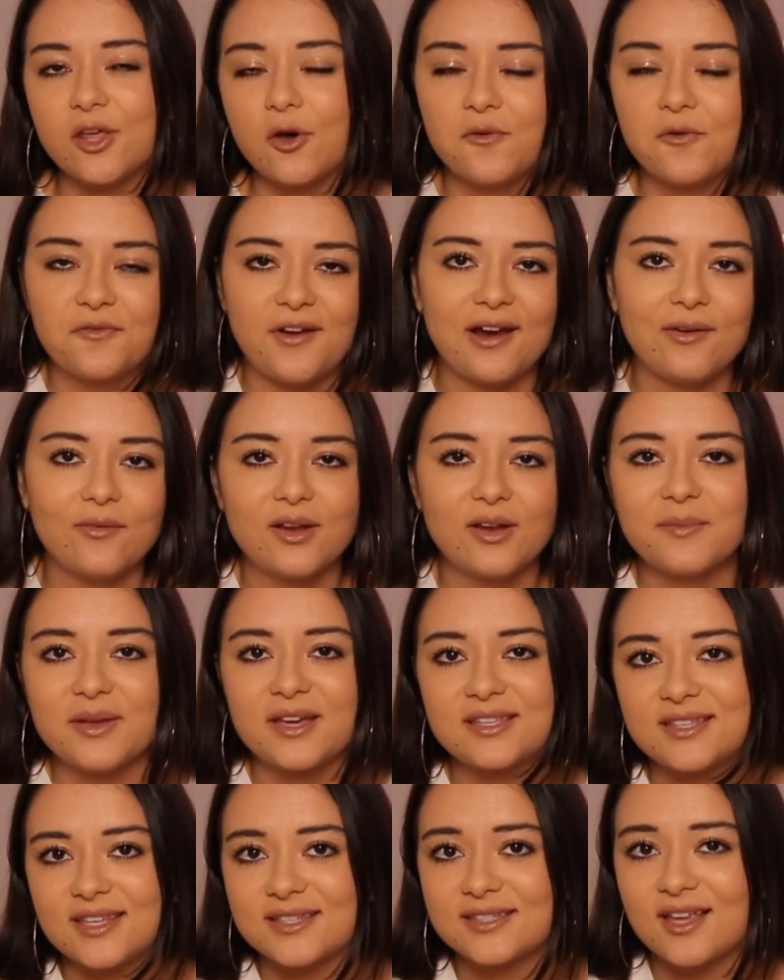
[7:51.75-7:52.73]
lo-fi
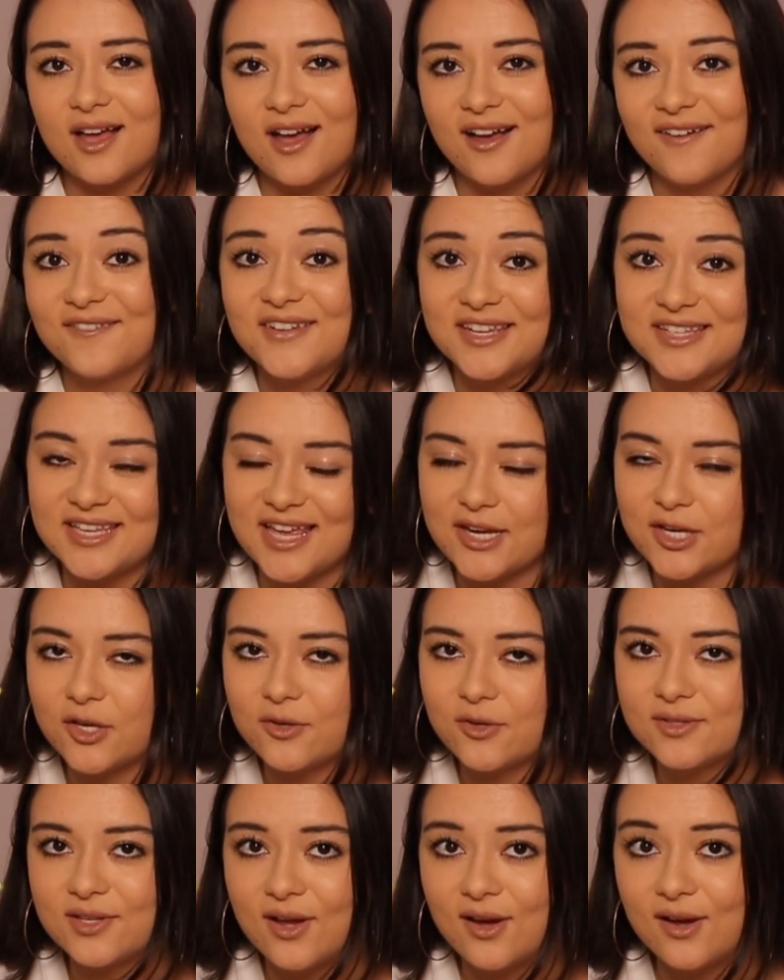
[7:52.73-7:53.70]
remixes of
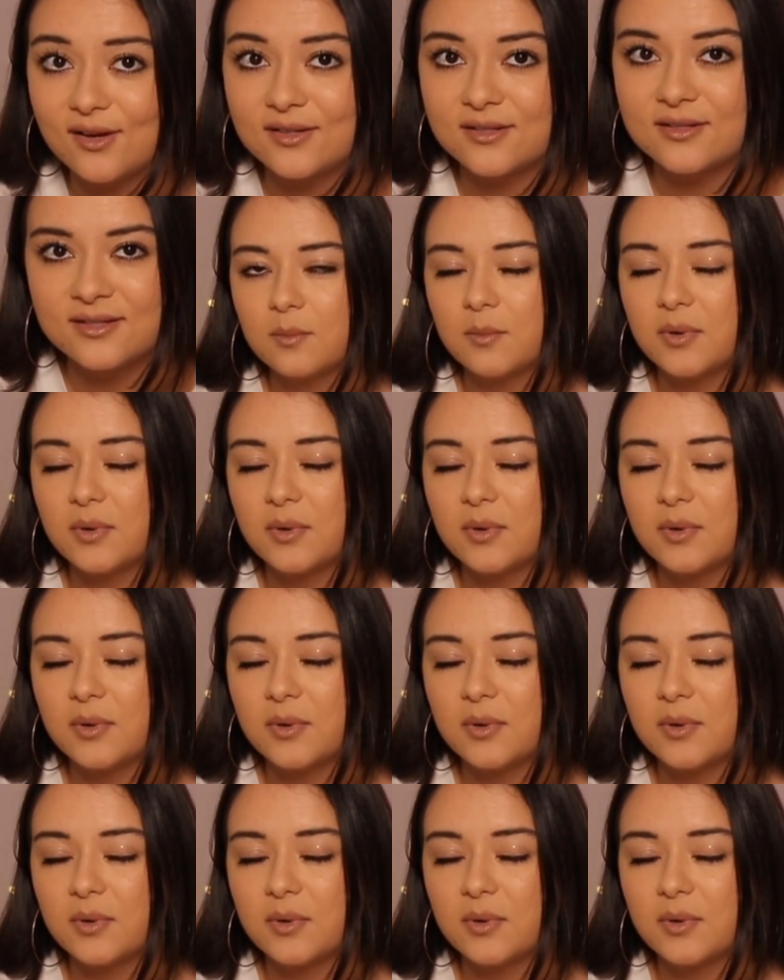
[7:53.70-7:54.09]
Nintendo songs,